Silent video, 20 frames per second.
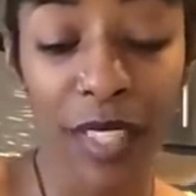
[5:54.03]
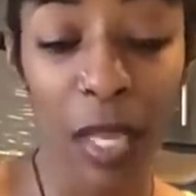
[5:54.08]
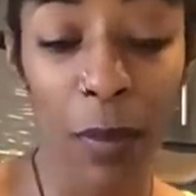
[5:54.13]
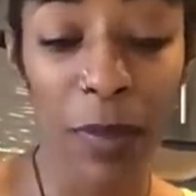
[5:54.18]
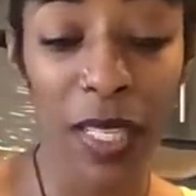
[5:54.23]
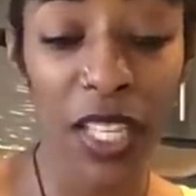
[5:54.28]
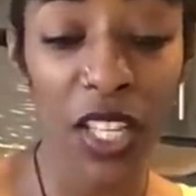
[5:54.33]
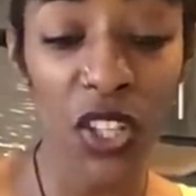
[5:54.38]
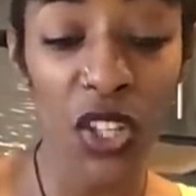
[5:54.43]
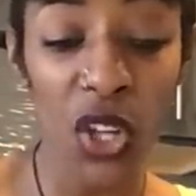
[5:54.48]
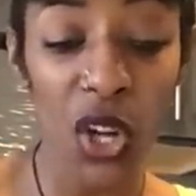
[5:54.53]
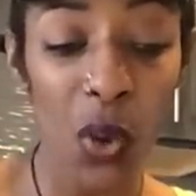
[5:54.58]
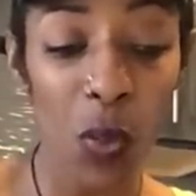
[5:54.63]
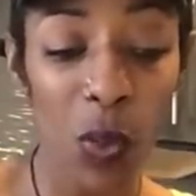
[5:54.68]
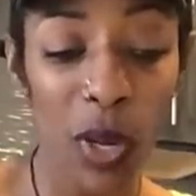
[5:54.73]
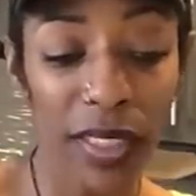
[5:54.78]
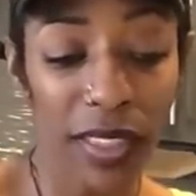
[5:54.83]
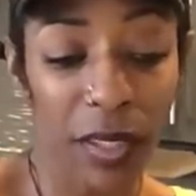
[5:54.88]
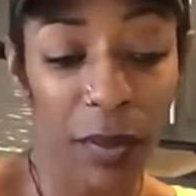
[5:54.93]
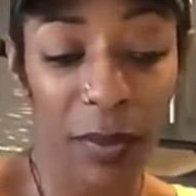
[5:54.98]
I'm getting you
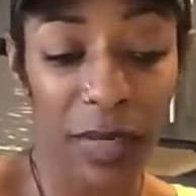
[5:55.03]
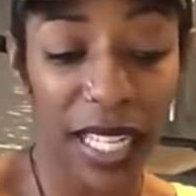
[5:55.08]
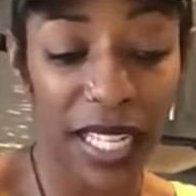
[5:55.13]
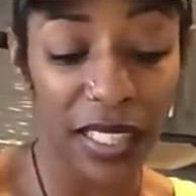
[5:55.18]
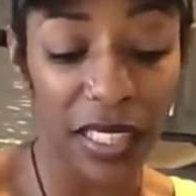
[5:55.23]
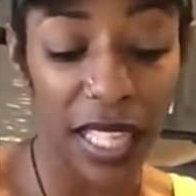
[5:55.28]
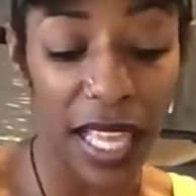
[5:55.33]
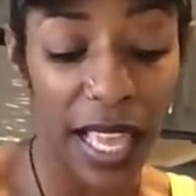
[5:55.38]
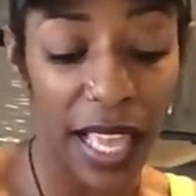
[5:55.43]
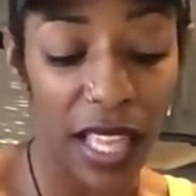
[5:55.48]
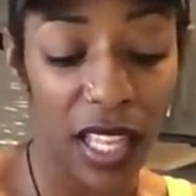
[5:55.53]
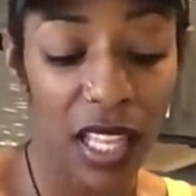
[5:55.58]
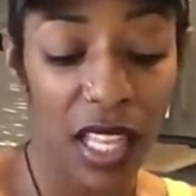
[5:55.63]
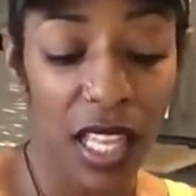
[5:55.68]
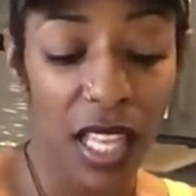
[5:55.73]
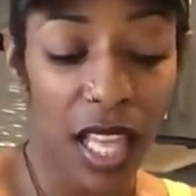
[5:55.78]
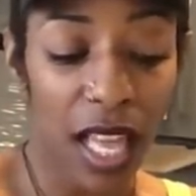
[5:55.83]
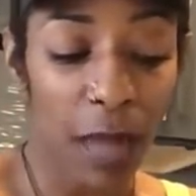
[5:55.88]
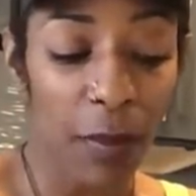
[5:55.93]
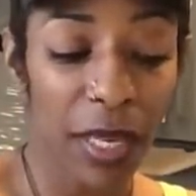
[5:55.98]
don't want them like that.
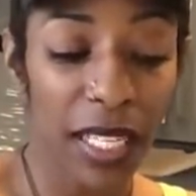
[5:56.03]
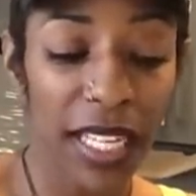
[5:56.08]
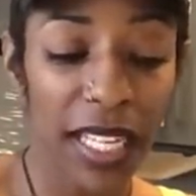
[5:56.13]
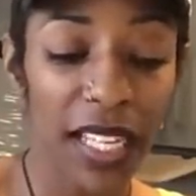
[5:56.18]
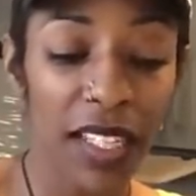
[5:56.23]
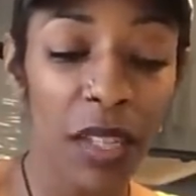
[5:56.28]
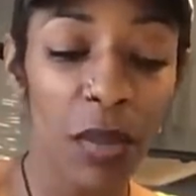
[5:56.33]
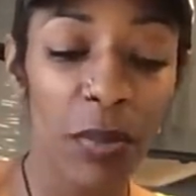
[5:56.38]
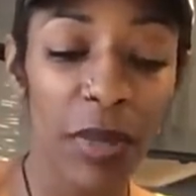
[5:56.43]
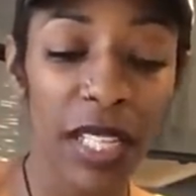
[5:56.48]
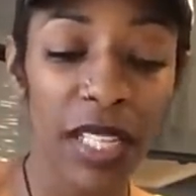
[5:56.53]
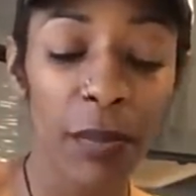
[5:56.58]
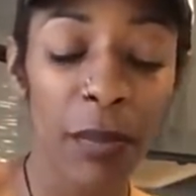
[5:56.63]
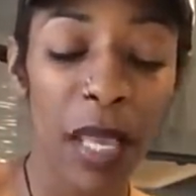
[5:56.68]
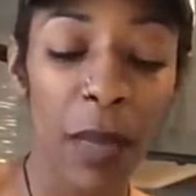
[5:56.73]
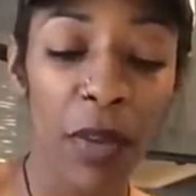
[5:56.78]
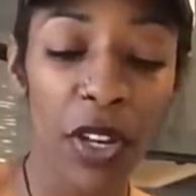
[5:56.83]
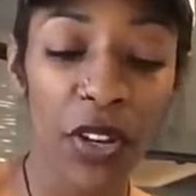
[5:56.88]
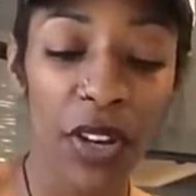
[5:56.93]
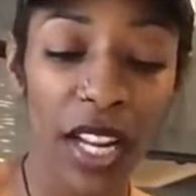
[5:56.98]
I'm getting it could be
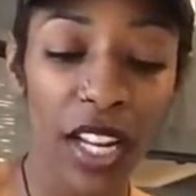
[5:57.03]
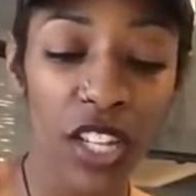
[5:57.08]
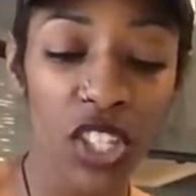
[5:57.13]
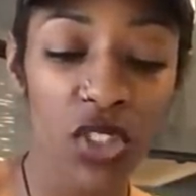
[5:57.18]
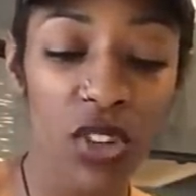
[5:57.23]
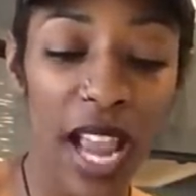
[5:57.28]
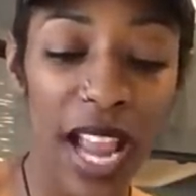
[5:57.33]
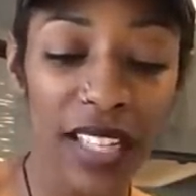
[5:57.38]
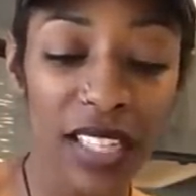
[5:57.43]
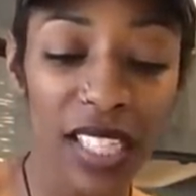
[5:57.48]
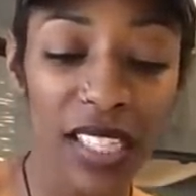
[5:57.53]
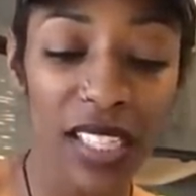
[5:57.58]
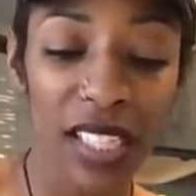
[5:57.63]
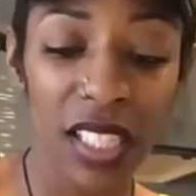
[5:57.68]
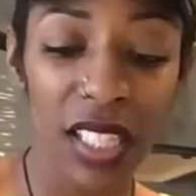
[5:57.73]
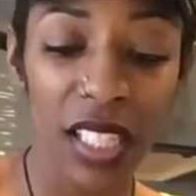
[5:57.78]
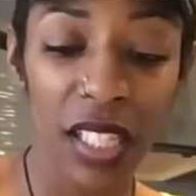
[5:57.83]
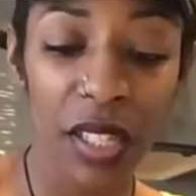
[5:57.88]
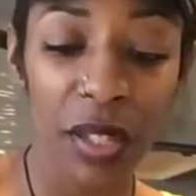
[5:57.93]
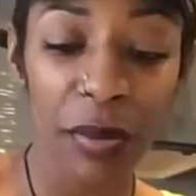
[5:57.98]
maybe you're not attracted to
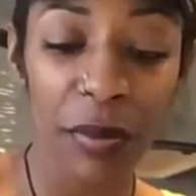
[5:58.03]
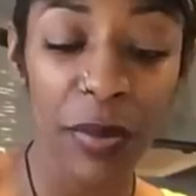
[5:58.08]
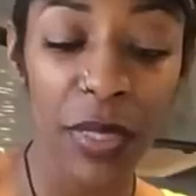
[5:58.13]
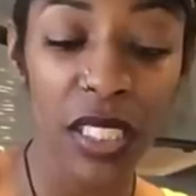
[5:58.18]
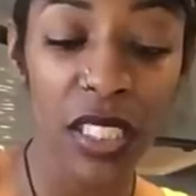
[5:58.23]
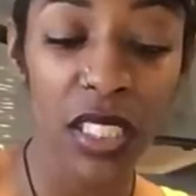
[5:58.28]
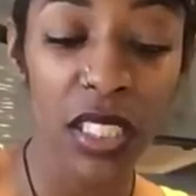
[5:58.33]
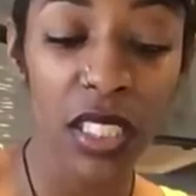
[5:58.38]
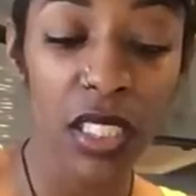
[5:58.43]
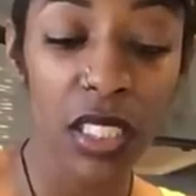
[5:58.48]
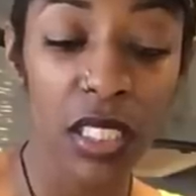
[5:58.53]
them.